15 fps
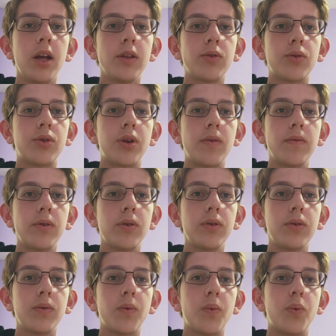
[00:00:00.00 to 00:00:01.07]
to
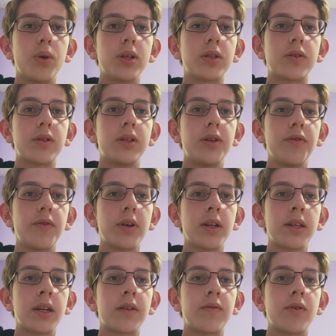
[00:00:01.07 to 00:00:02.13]
download with different
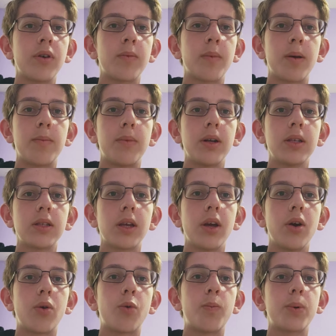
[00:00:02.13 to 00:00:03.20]
network members
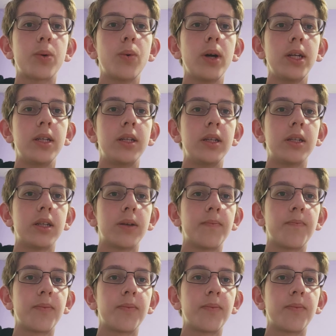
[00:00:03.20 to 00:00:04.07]
who provided it.